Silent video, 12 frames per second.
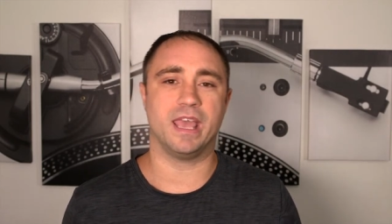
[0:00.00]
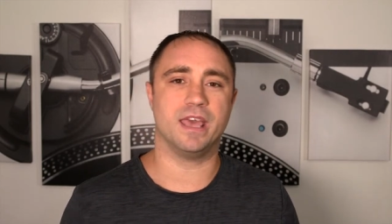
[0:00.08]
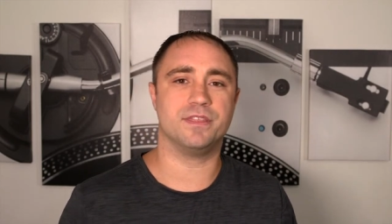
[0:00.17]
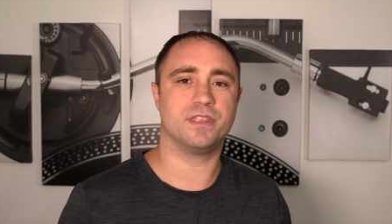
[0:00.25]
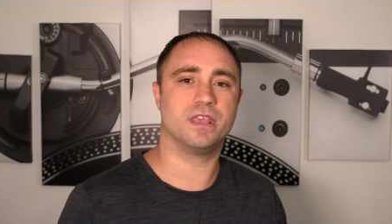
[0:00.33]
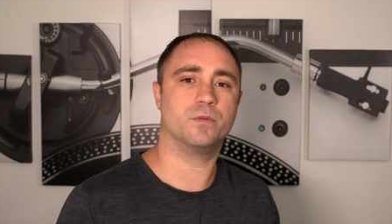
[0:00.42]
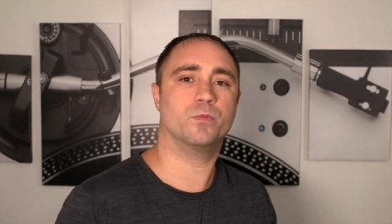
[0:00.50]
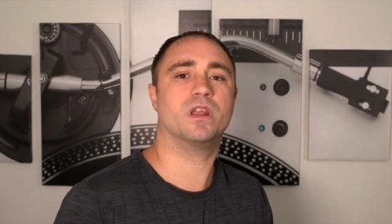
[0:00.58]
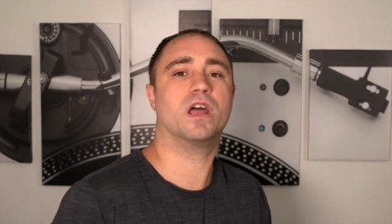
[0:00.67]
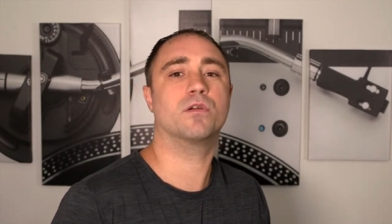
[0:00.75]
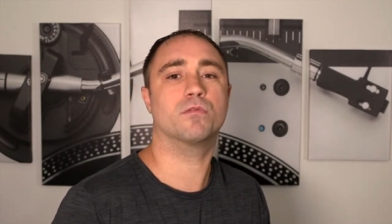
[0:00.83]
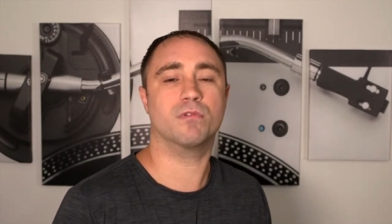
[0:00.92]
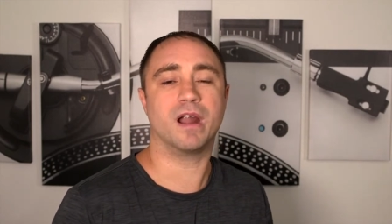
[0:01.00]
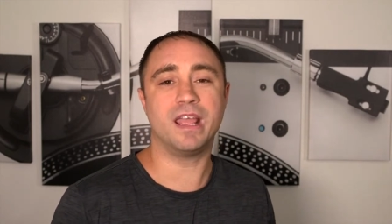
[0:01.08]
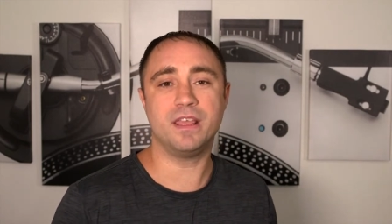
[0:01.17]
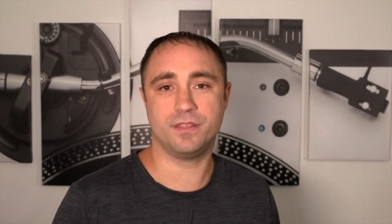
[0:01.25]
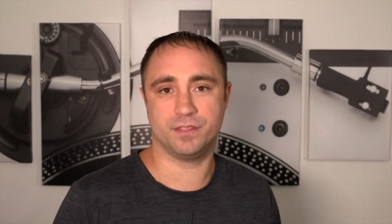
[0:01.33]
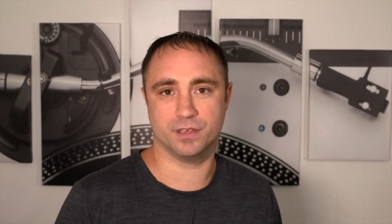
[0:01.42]
And then when I
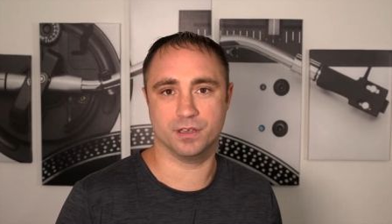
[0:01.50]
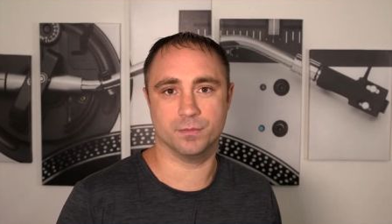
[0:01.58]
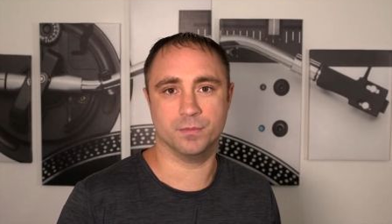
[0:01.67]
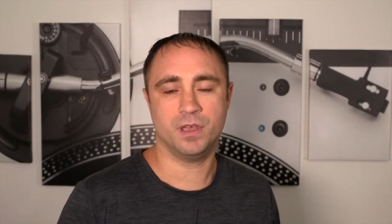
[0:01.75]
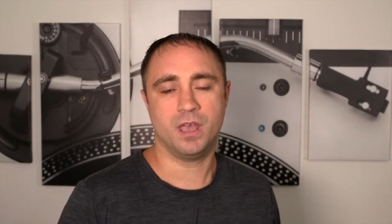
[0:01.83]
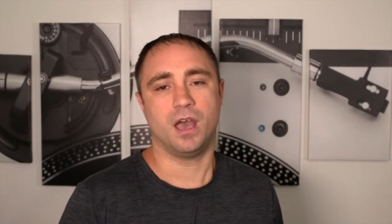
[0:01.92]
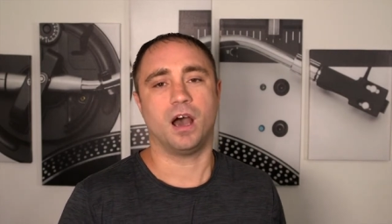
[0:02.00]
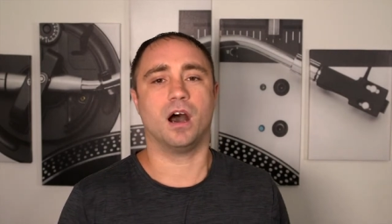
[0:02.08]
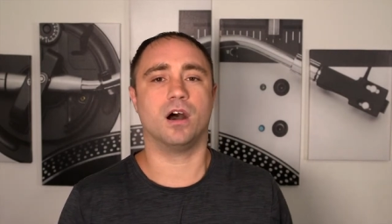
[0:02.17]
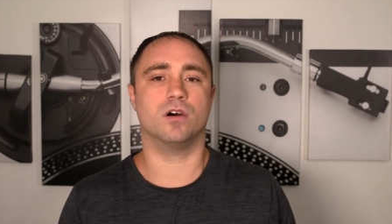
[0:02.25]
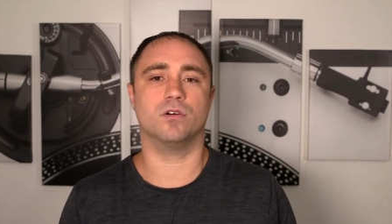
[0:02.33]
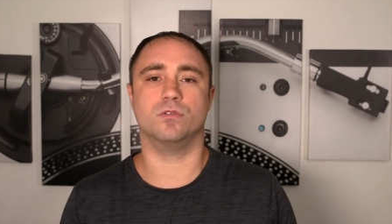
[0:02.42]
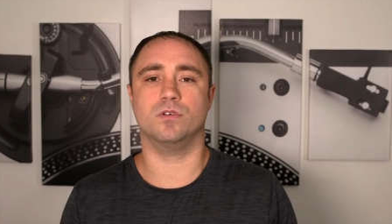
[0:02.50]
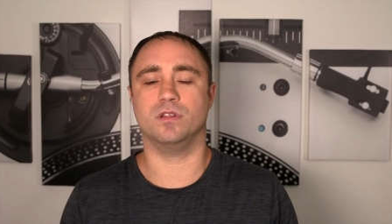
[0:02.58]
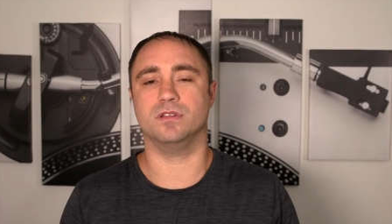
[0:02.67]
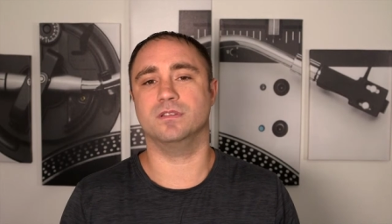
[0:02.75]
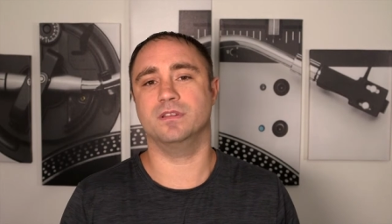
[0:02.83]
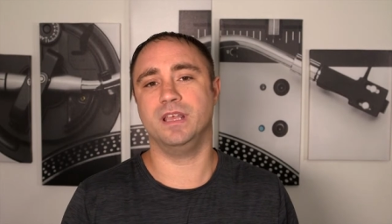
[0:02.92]
write them, I'll
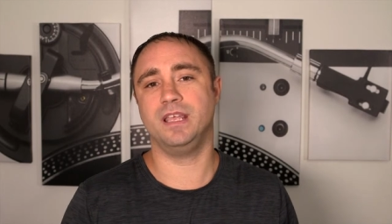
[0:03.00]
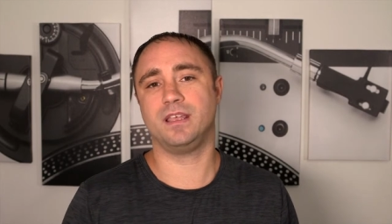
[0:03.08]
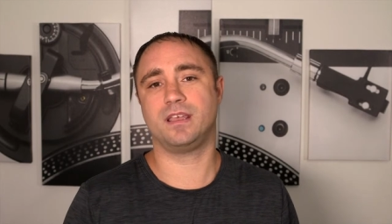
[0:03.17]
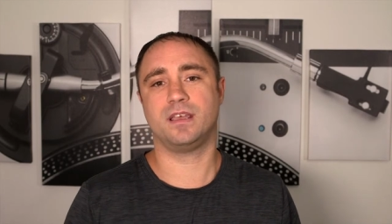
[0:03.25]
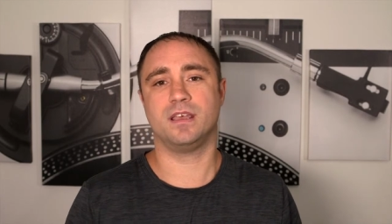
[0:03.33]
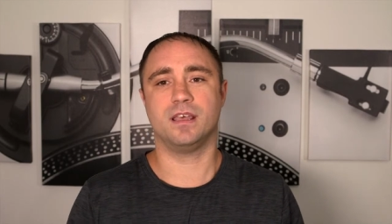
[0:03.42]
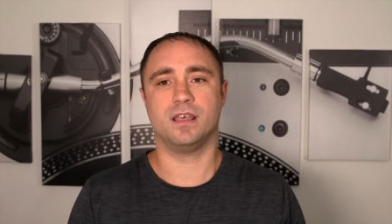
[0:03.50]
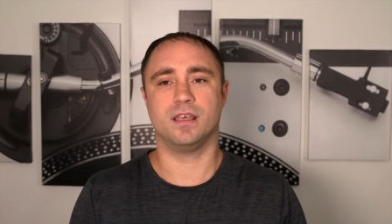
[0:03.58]
link